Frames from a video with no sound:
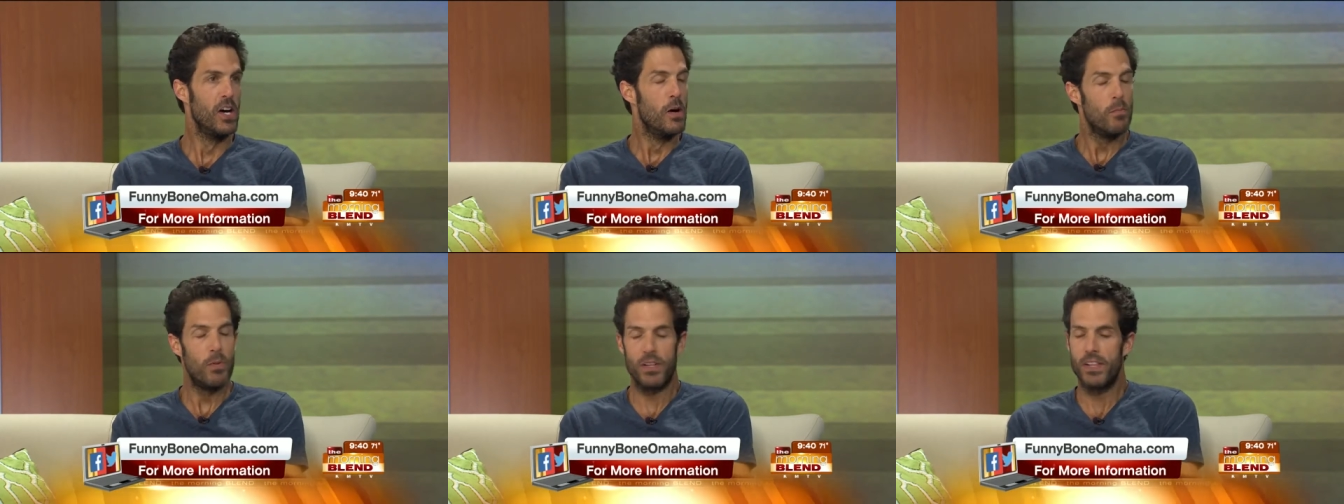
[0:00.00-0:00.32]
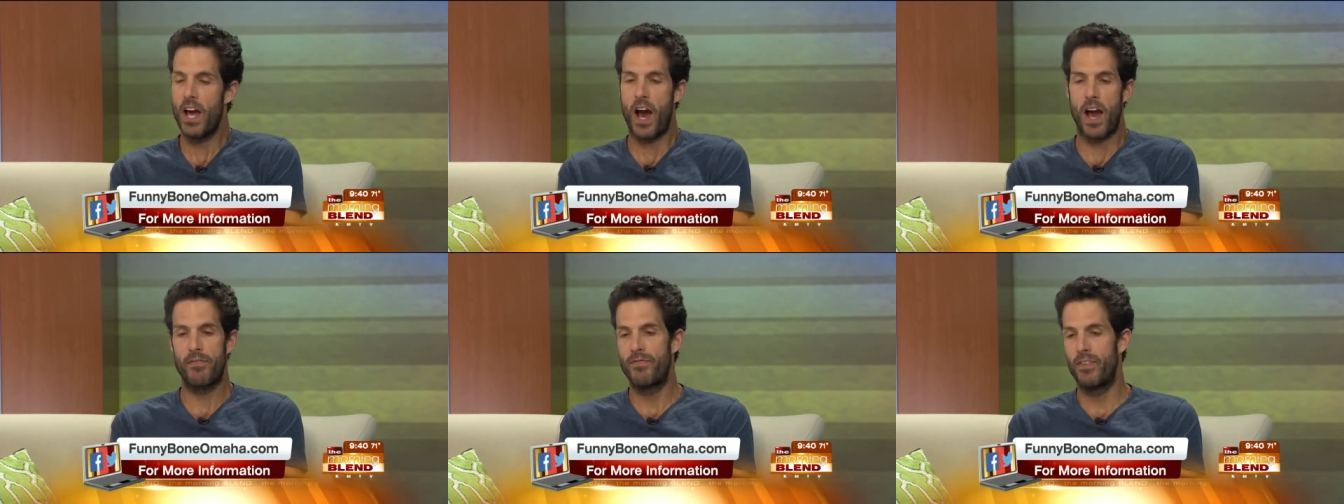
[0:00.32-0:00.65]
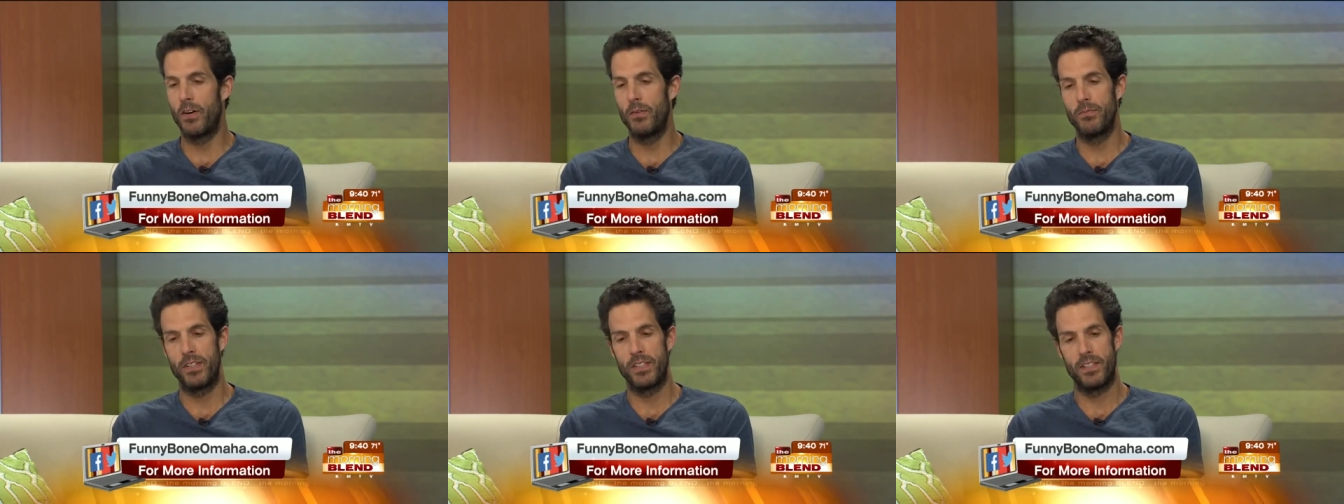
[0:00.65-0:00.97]
But no, I
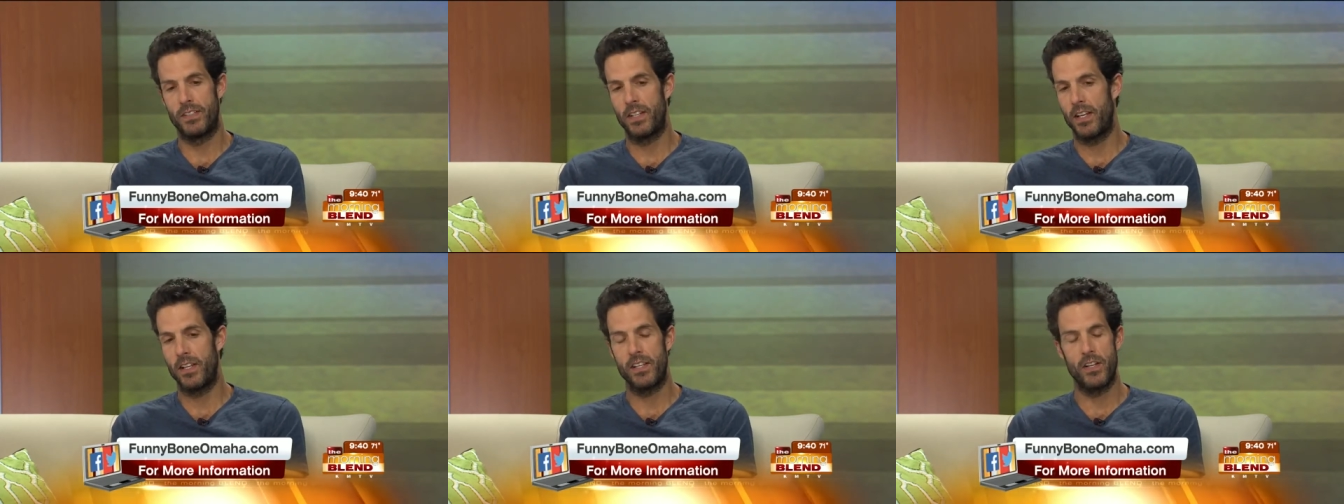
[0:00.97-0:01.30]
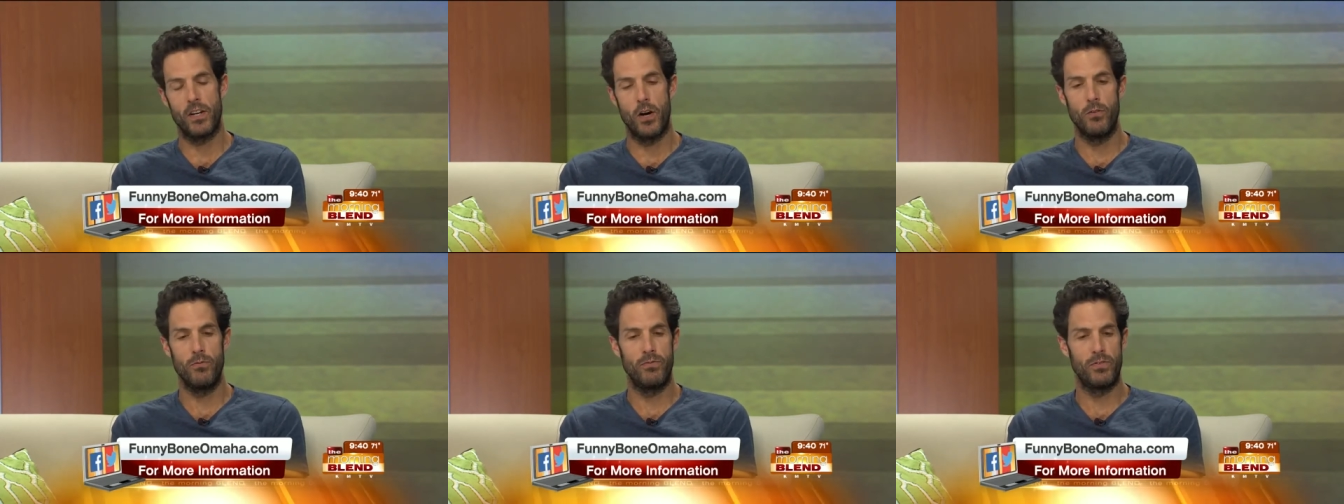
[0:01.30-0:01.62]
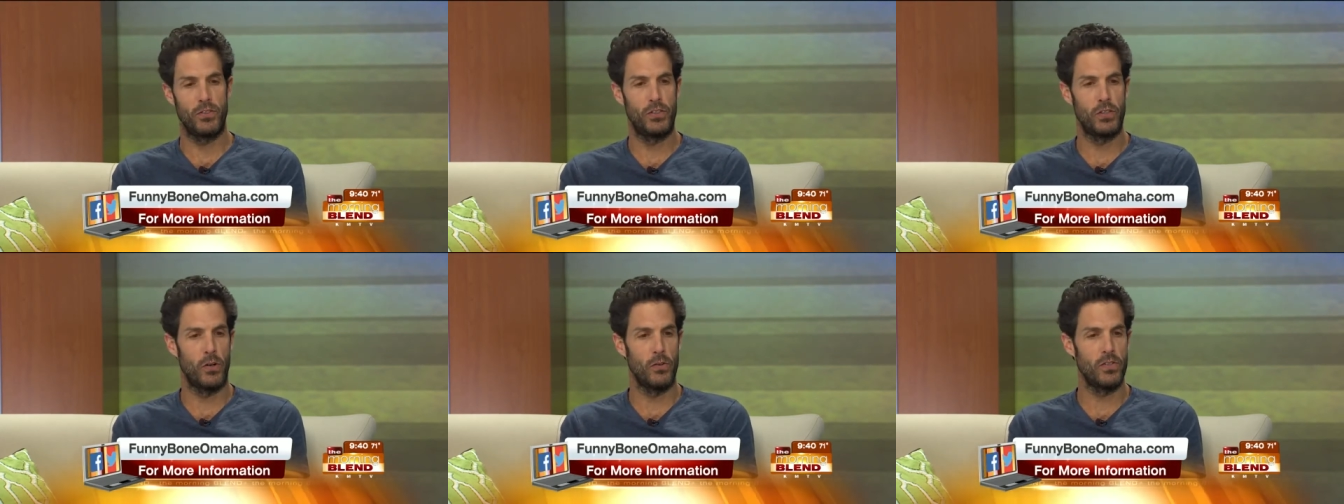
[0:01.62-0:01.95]
filmed it, you know, for
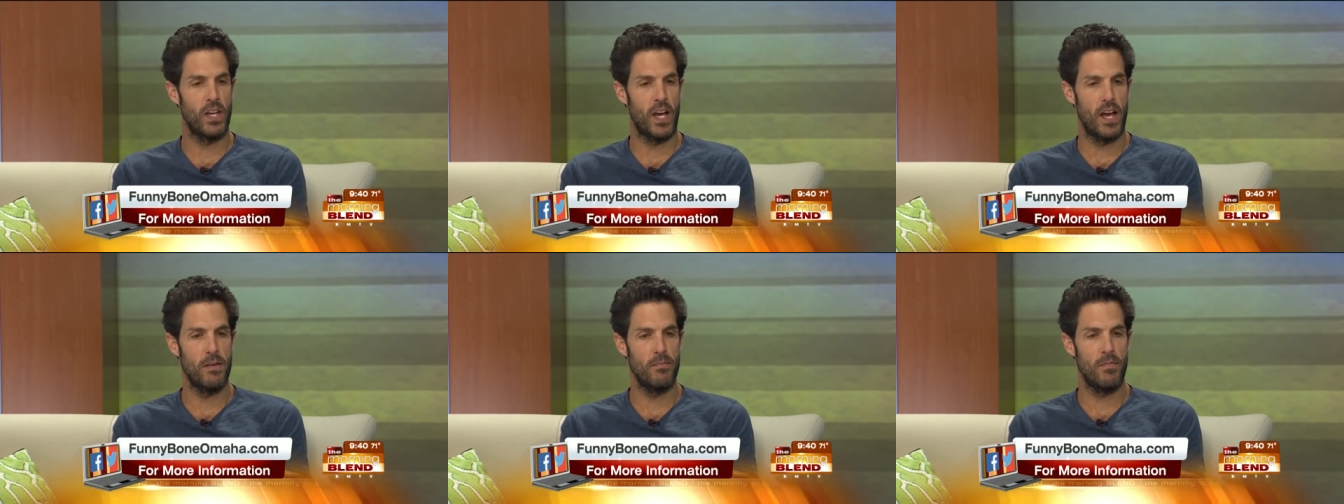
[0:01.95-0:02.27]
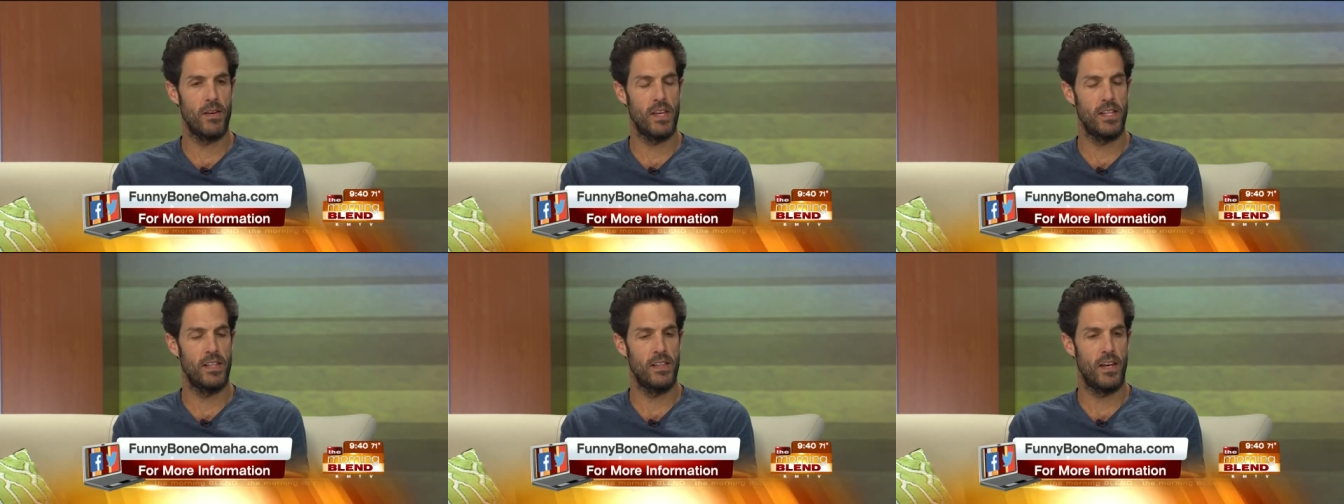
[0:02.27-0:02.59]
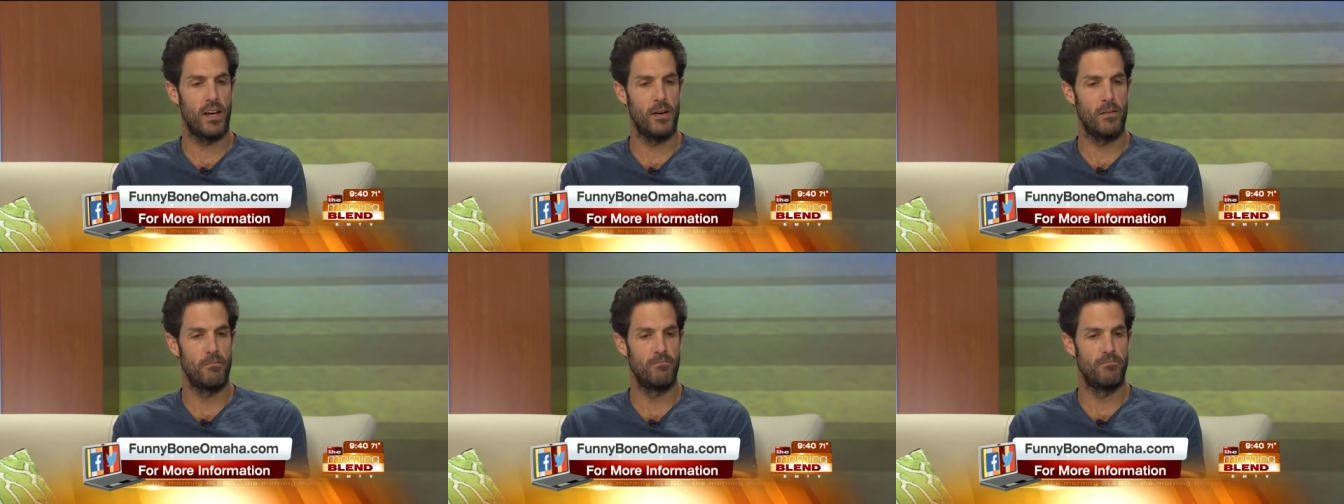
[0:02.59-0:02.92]
Showtime, and
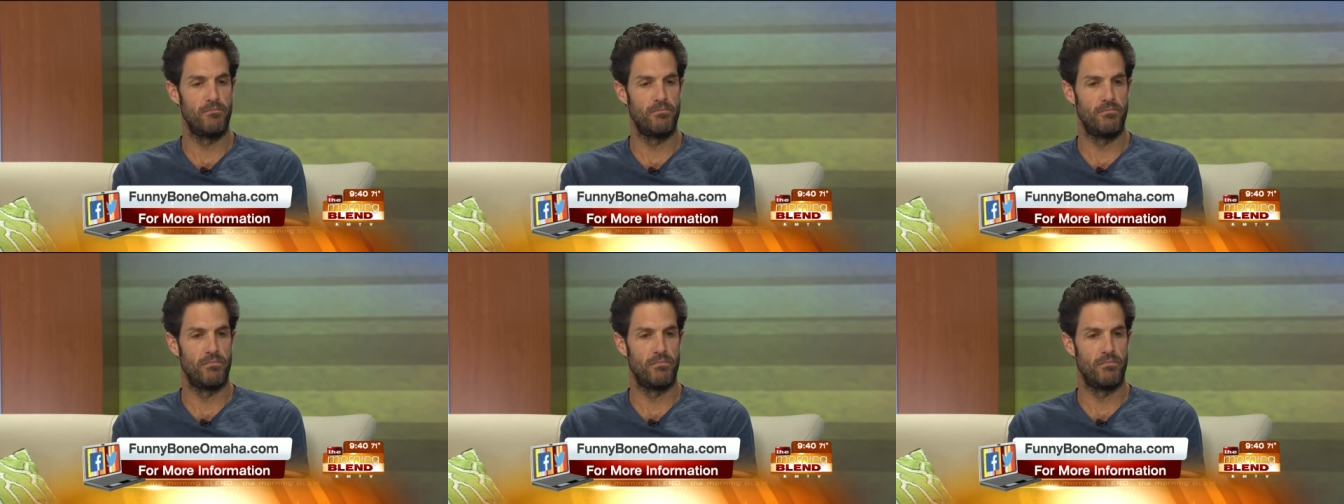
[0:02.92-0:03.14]
um,